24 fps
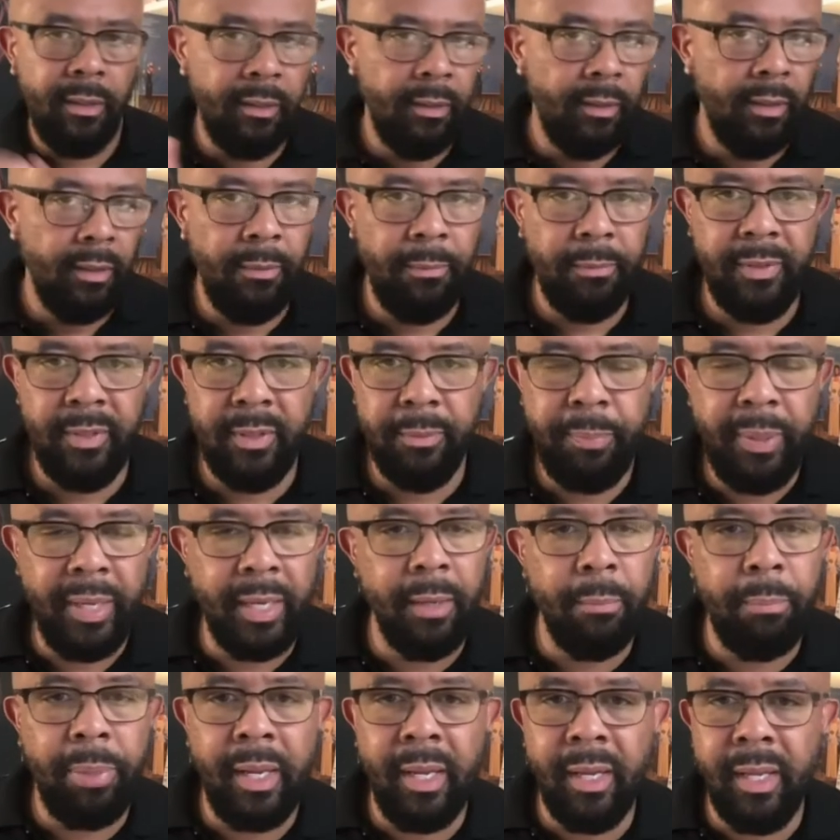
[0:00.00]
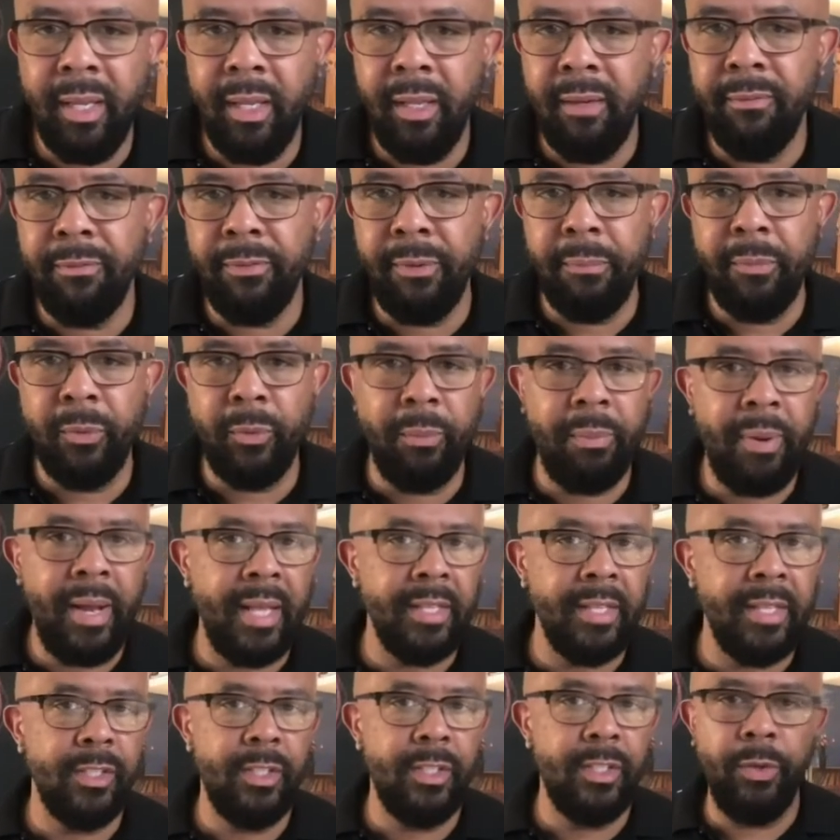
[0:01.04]
you pick a plugin from the
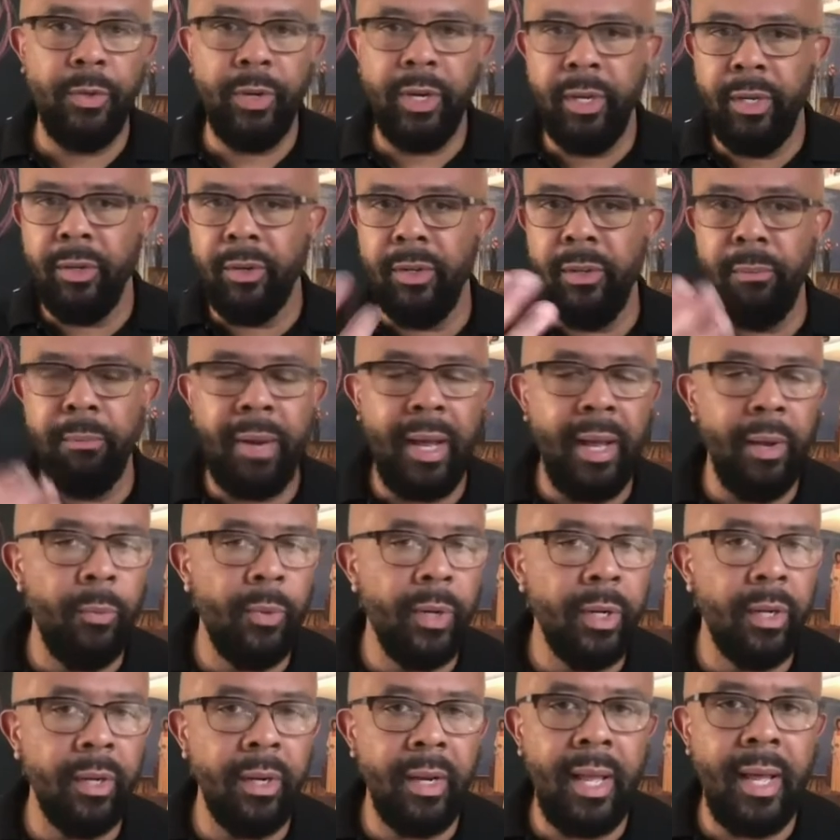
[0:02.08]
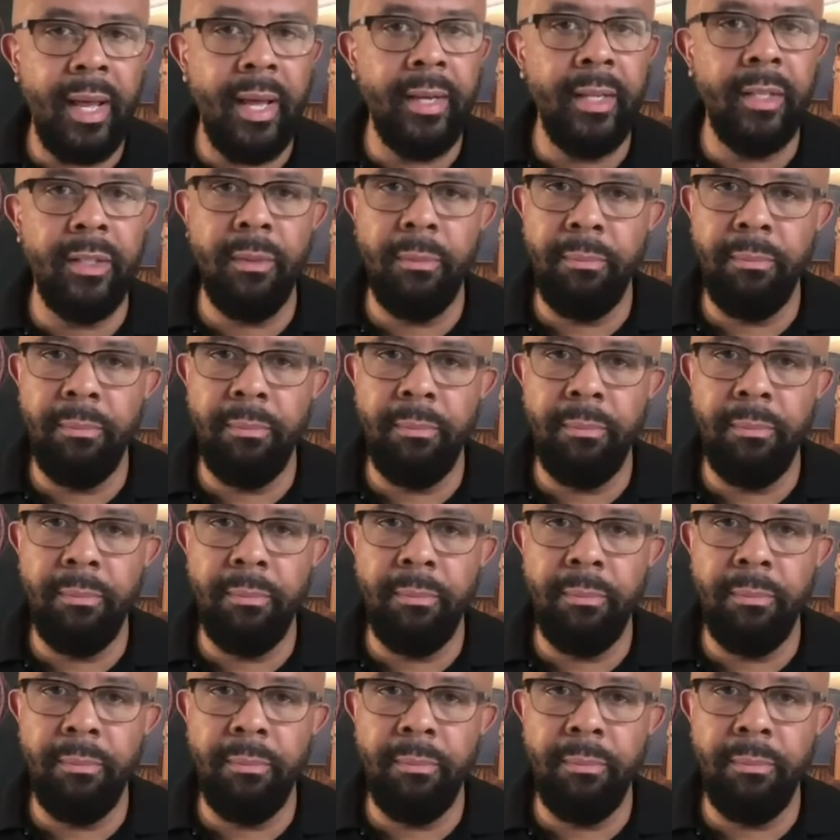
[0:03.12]
repository or you buy one online